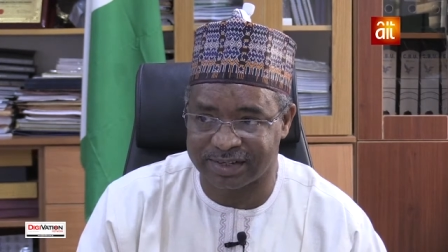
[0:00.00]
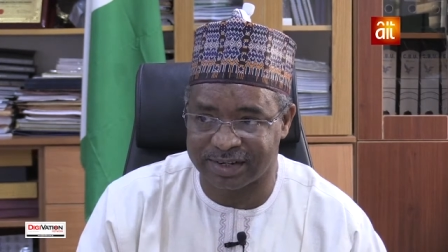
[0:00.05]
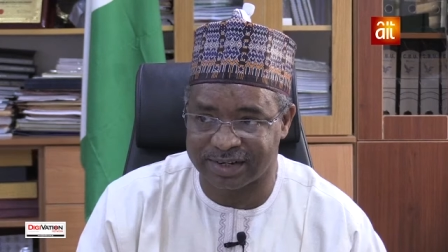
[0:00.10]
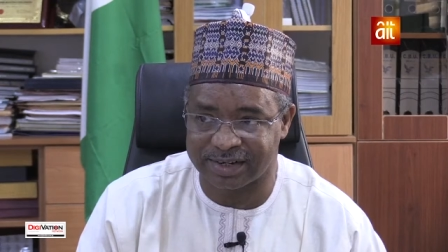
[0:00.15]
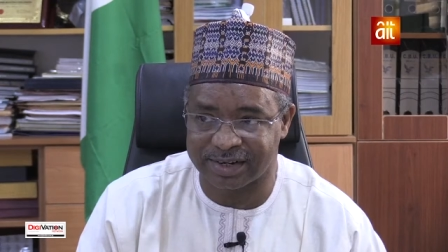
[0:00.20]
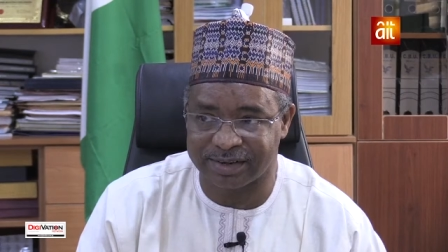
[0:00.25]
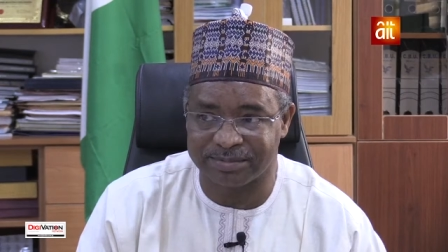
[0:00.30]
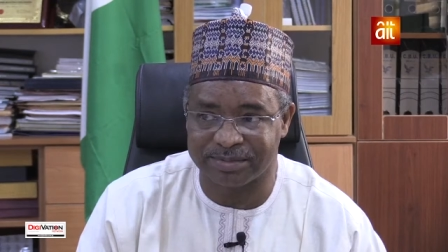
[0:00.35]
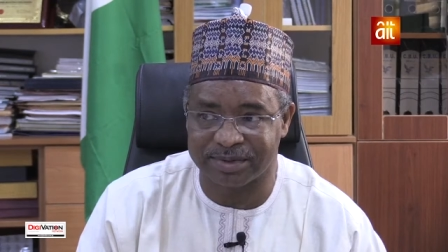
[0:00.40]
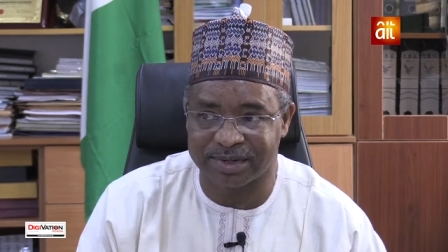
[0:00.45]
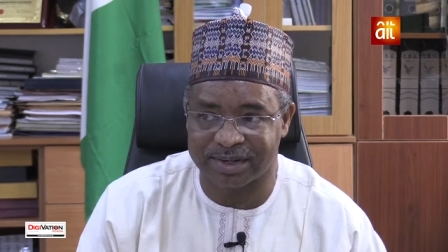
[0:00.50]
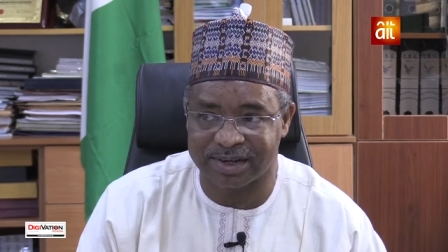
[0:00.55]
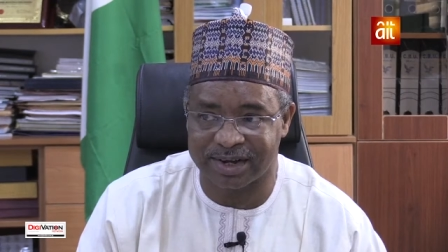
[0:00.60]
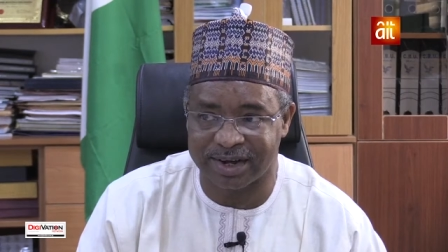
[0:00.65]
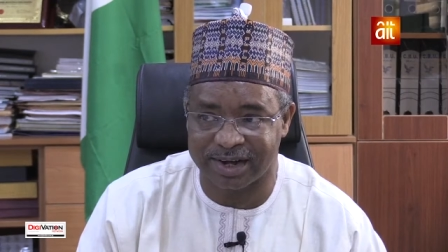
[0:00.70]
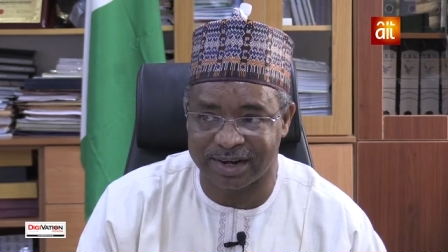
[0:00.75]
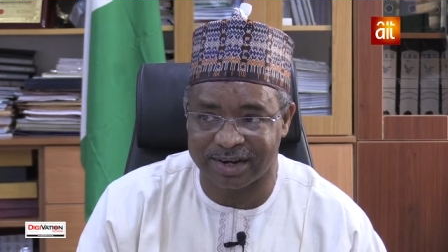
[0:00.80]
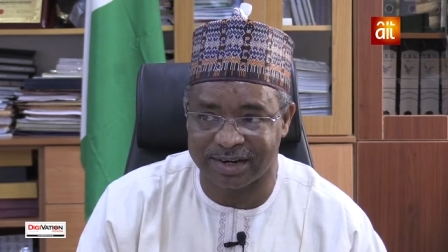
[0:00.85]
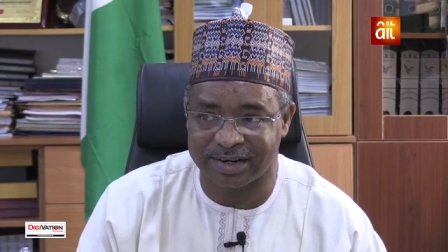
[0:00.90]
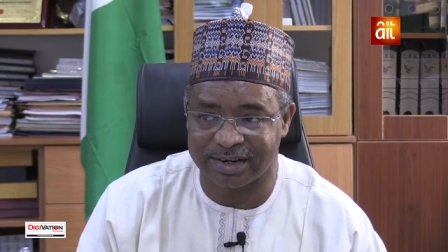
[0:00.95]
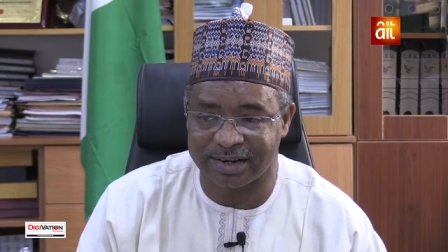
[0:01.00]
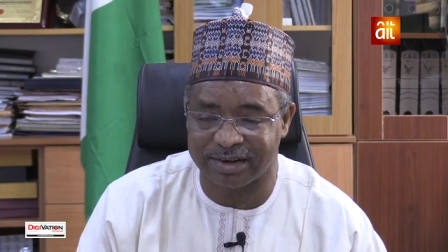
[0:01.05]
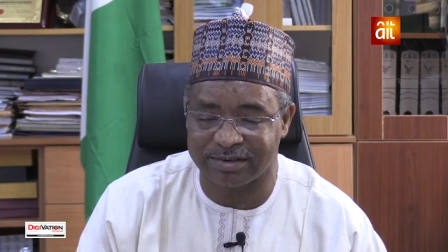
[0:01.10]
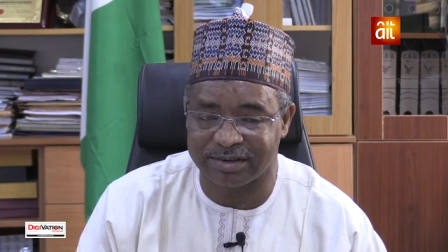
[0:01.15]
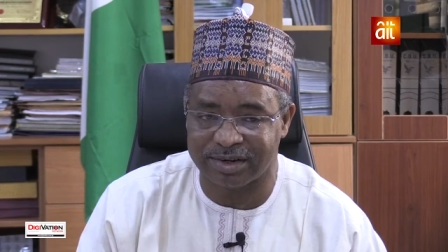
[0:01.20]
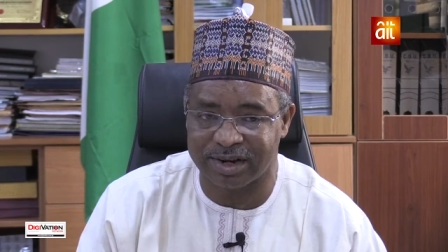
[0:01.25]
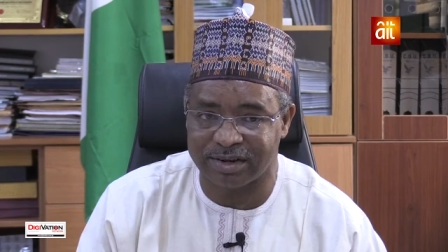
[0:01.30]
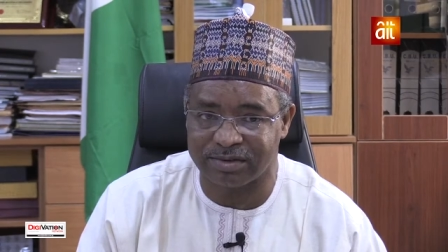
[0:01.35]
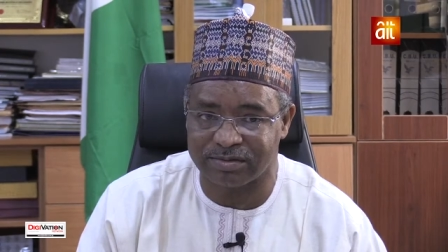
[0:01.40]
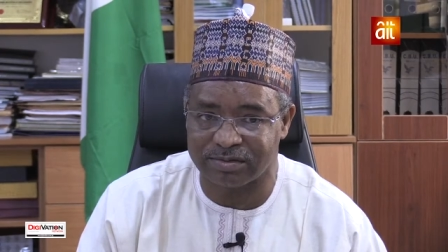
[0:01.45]
that have been carrying
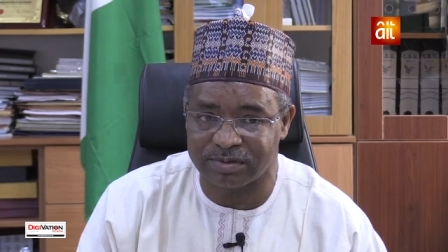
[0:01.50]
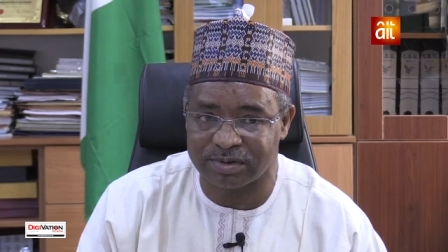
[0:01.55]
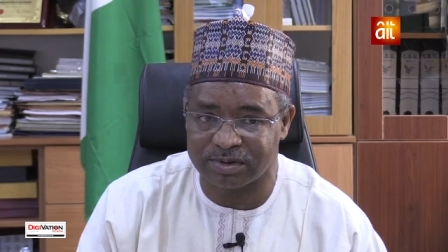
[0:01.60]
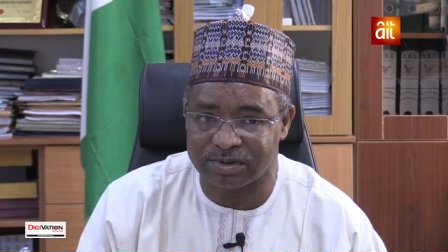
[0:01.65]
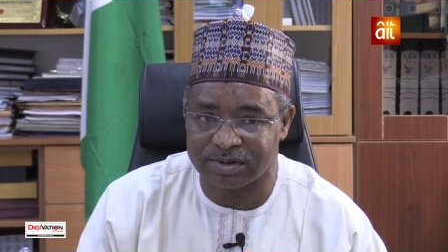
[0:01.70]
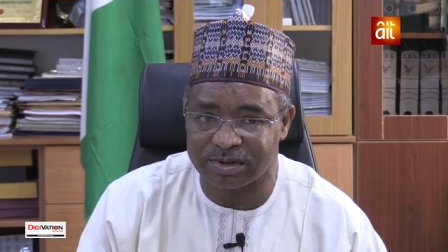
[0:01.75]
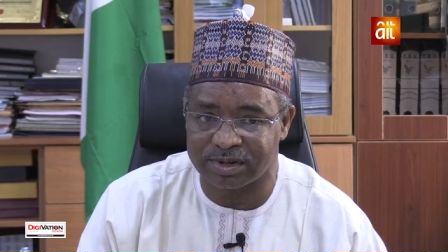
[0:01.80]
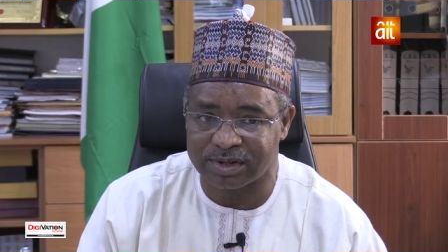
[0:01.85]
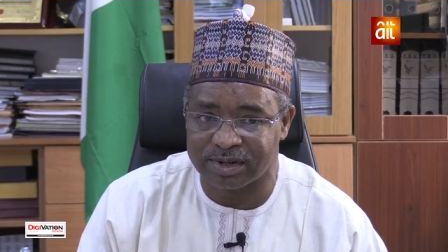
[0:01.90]
out that work.